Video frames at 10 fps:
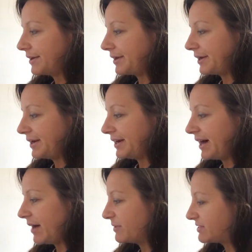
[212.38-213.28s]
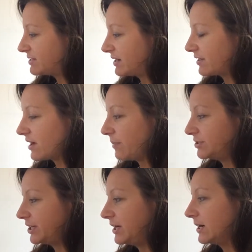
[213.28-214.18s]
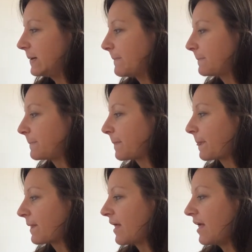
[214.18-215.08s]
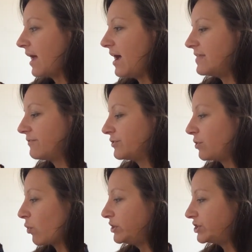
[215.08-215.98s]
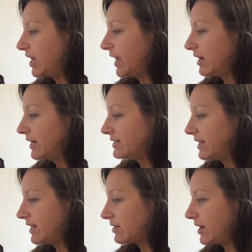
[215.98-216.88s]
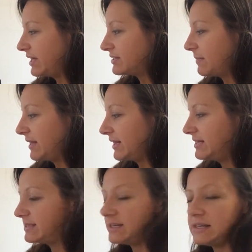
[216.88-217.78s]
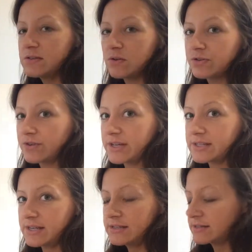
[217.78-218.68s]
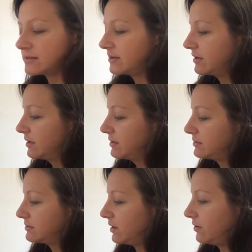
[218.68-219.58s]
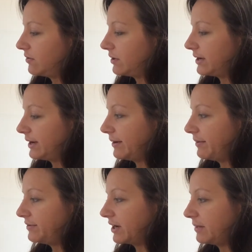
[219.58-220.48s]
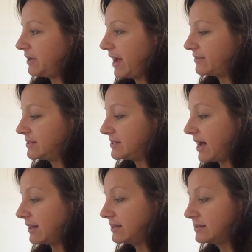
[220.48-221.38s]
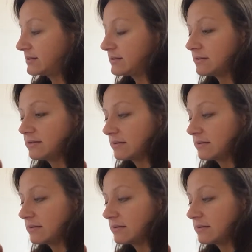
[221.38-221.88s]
Hummus is another option here. And then for your orange container, it's mainly seeds or dressings. So if you're going to be having salads,